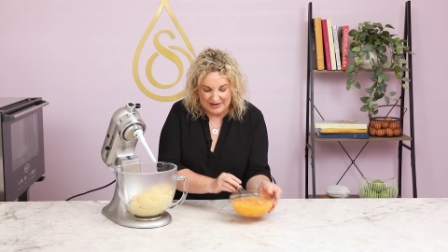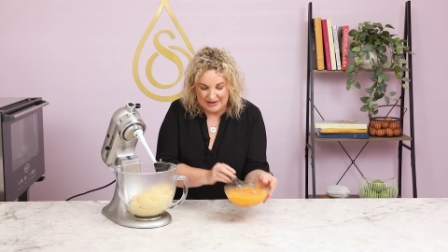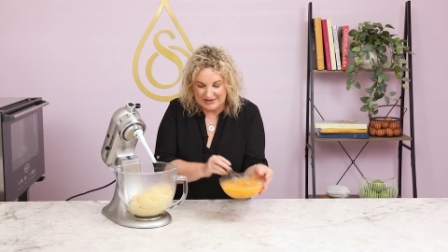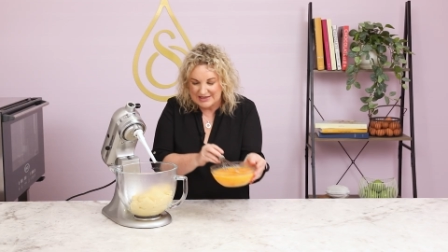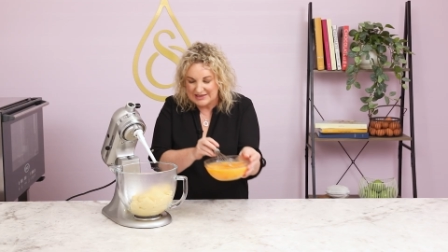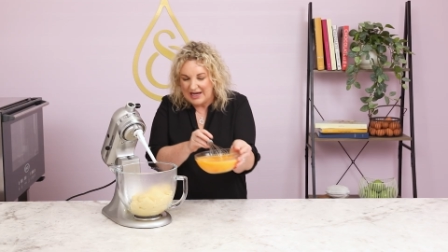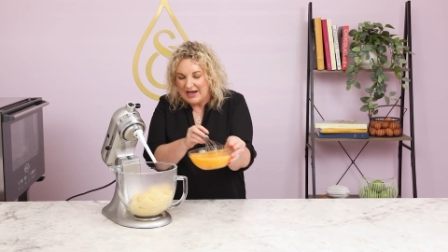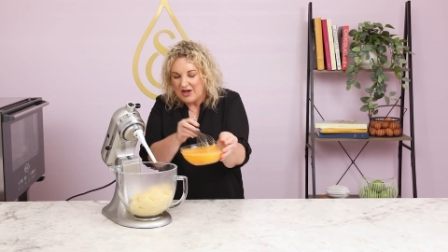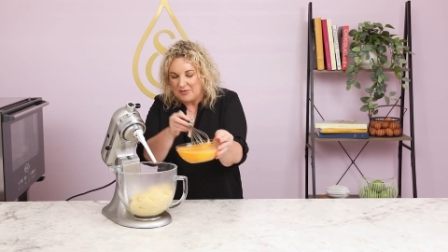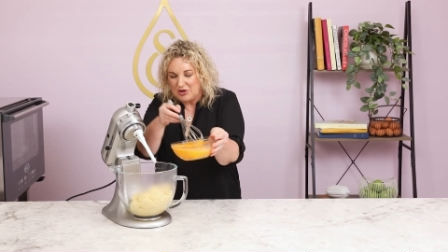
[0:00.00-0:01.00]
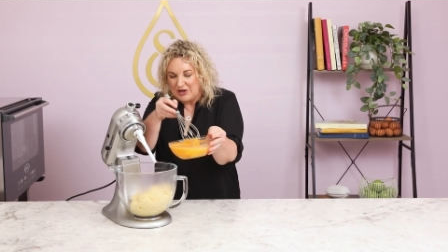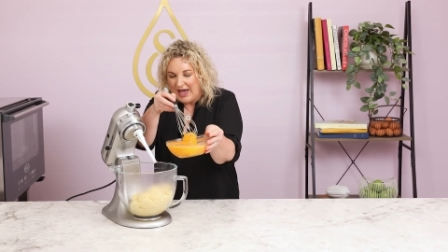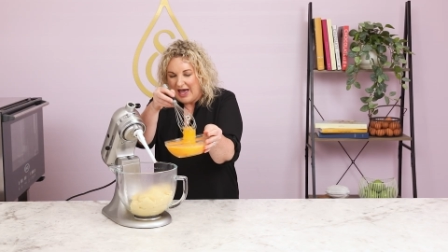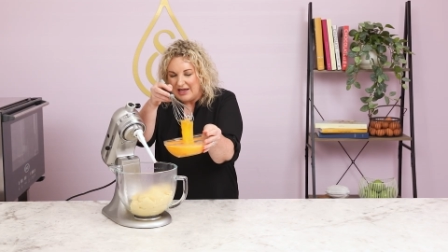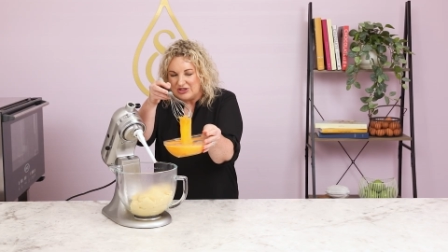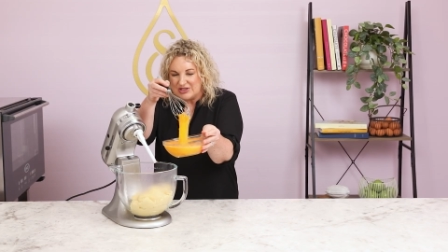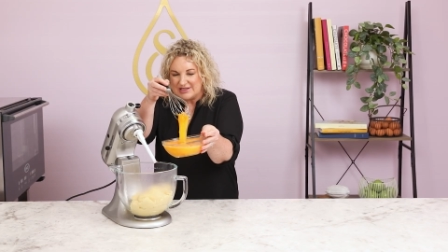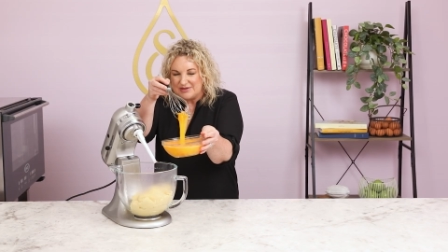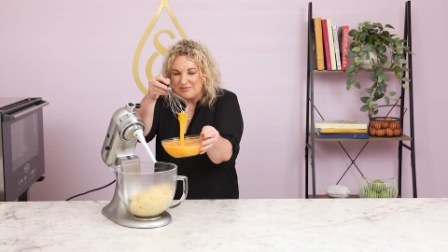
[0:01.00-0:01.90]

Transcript: And to start, I'm going to add just a